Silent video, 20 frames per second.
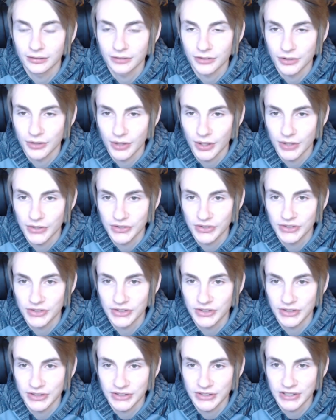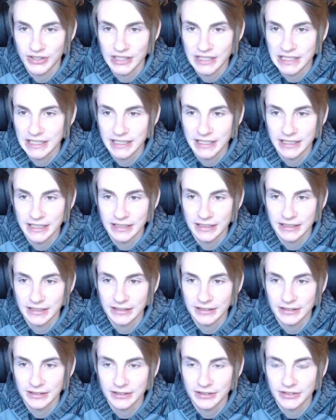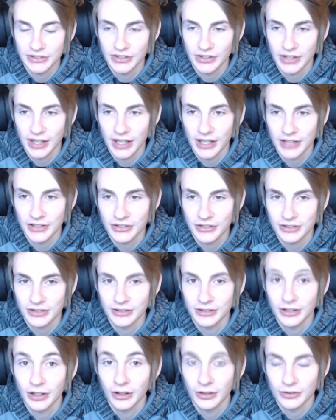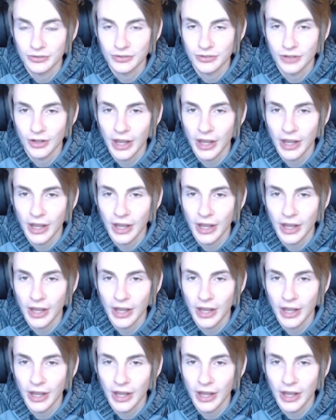2016 slash, no,